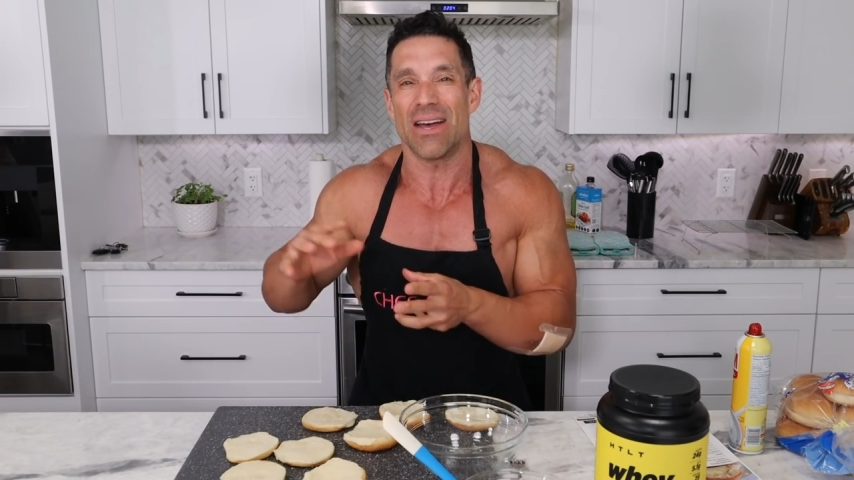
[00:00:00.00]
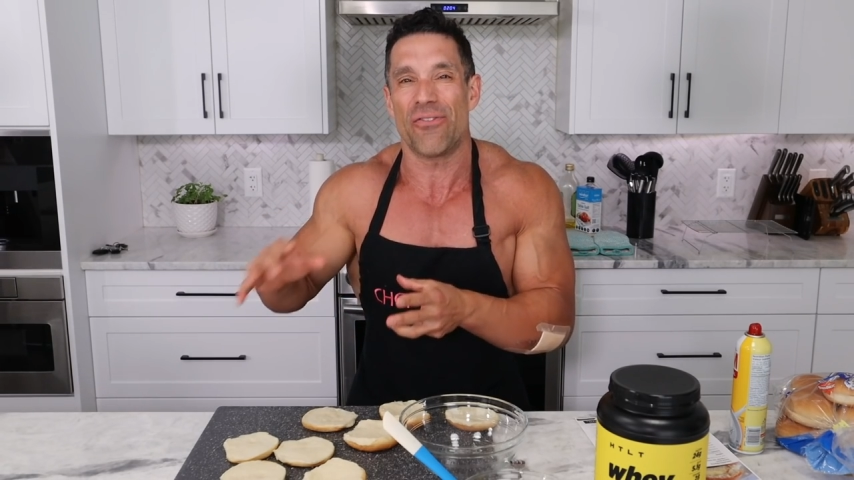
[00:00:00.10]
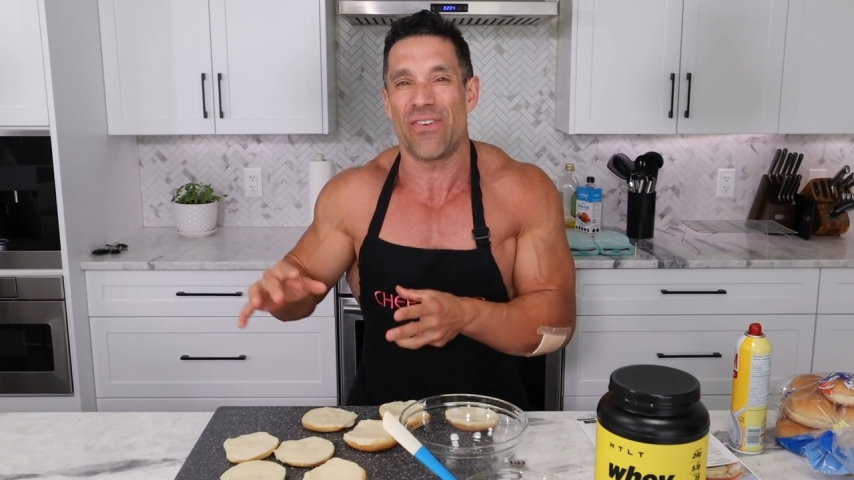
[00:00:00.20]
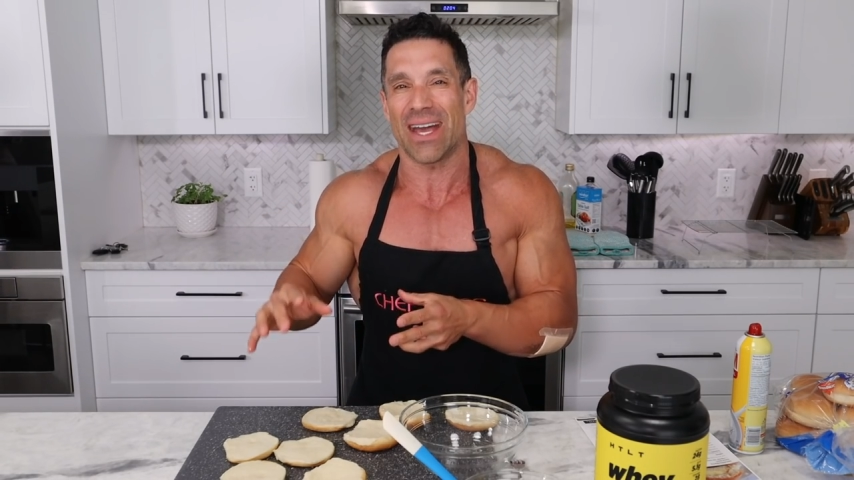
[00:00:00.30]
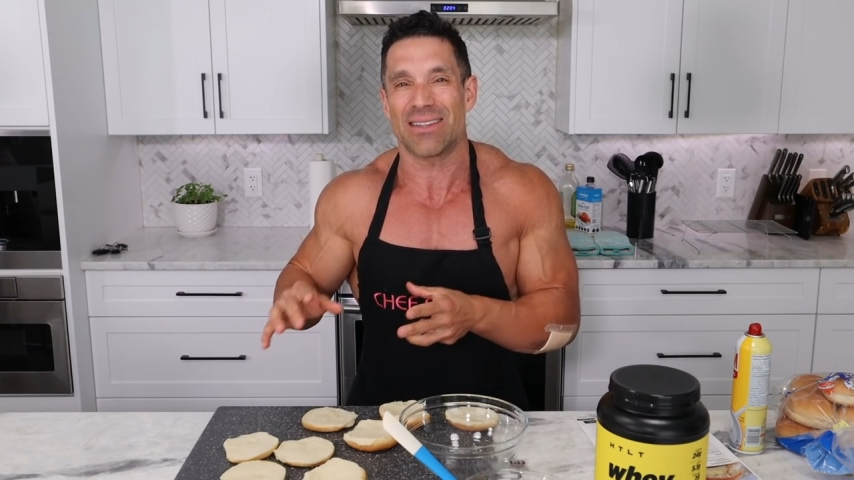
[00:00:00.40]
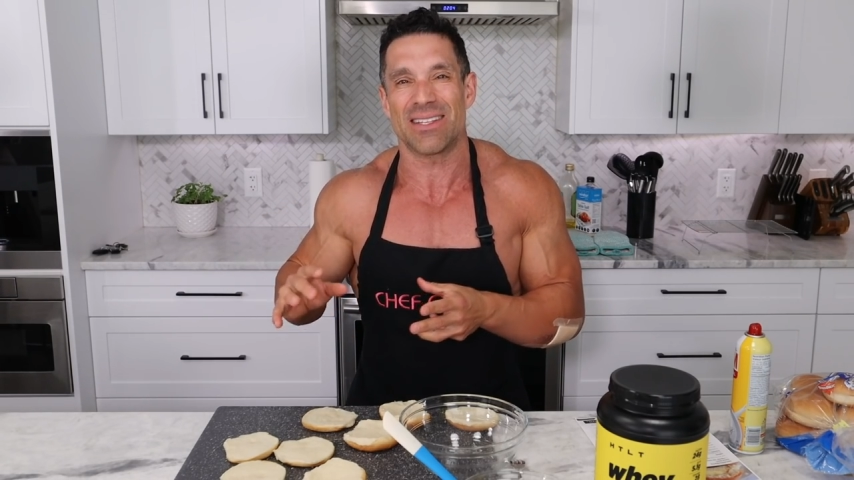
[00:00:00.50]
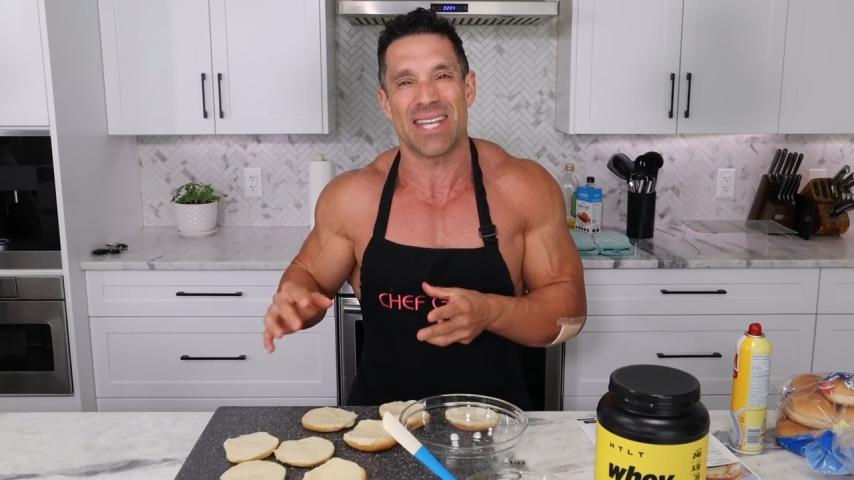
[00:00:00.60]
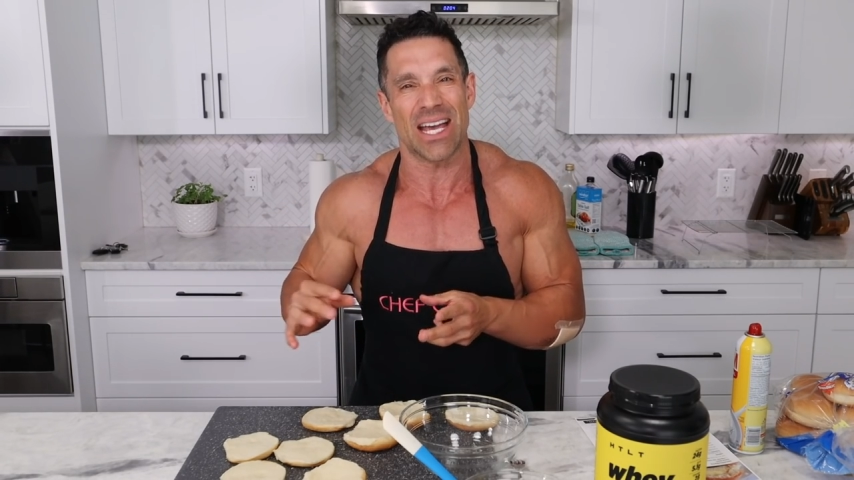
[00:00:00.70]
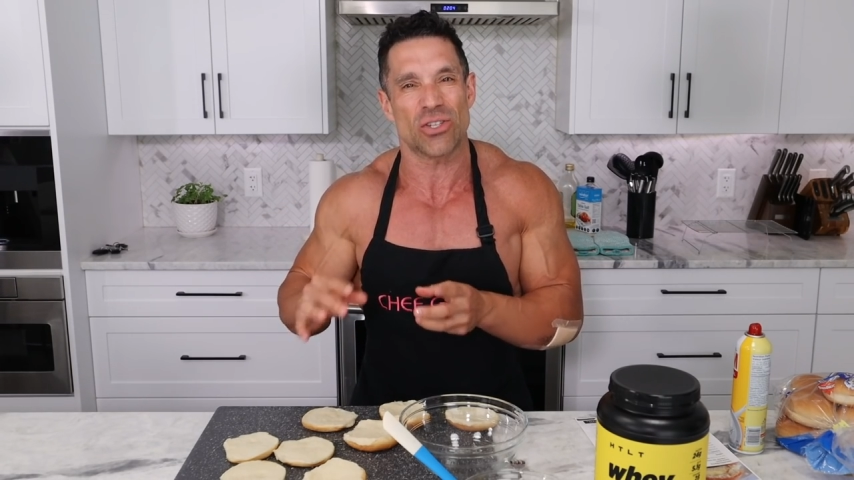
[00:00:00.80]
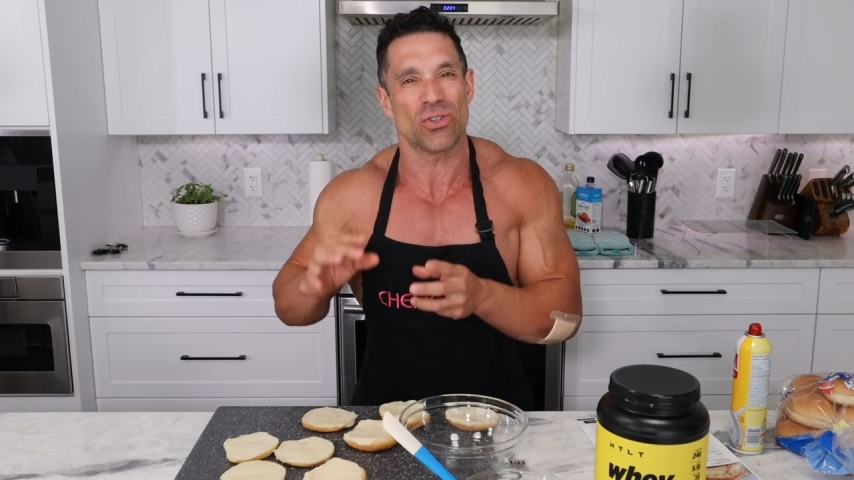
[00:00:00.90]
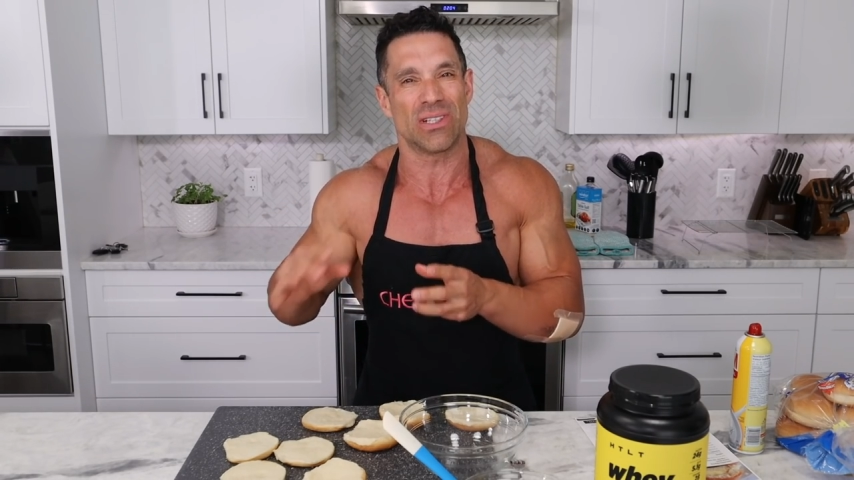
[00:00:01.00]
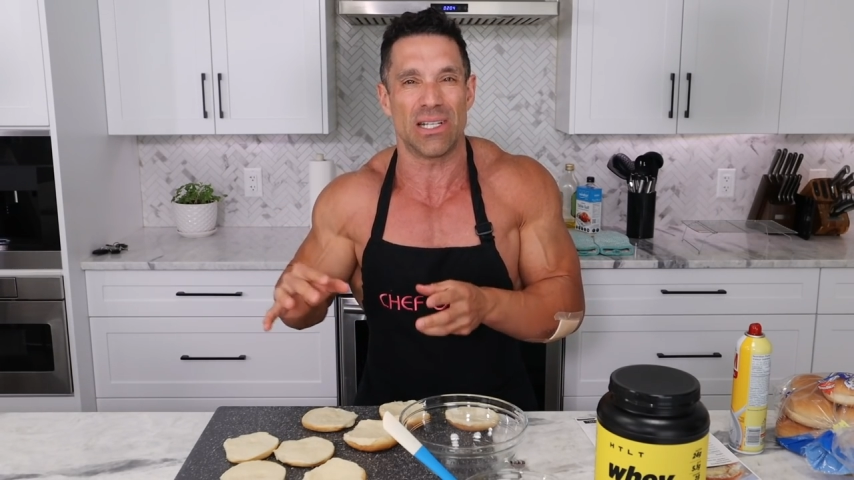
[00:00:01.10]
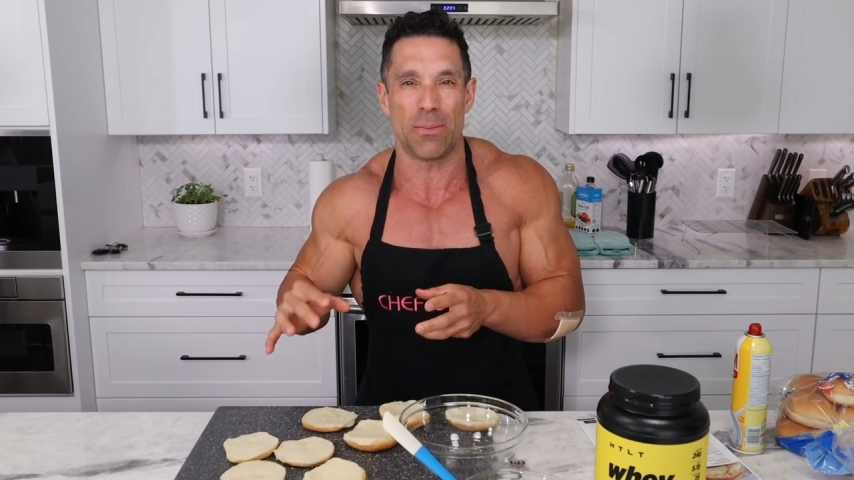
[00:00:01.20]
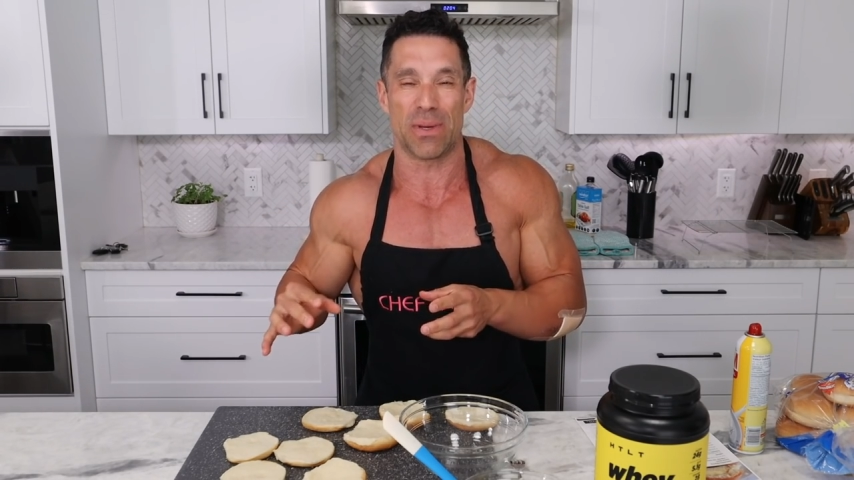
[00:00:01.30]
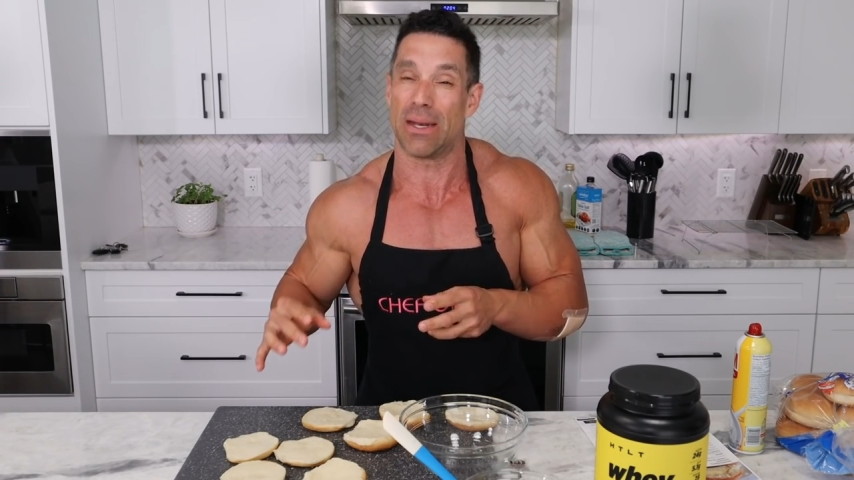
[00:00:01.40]
affect the texture a
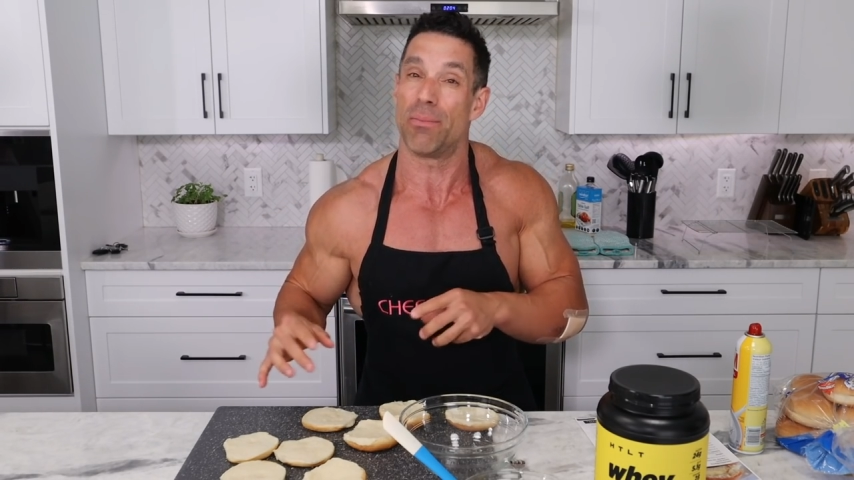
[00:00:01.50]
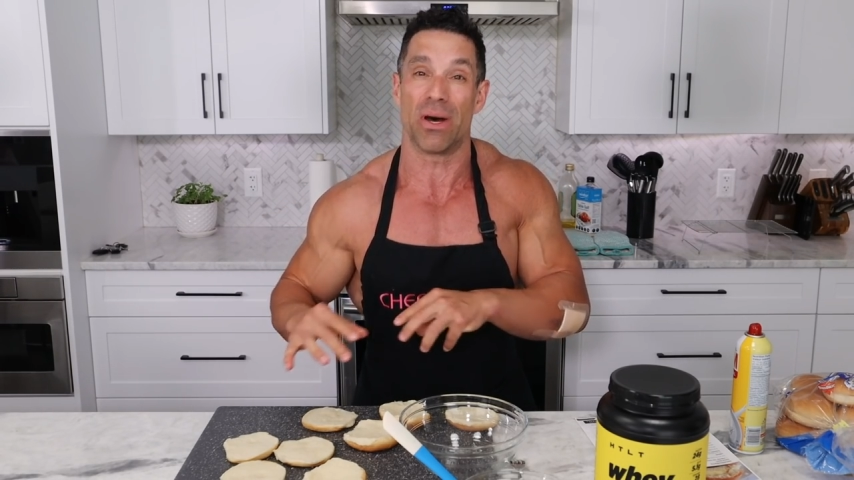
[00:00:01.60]
little bit,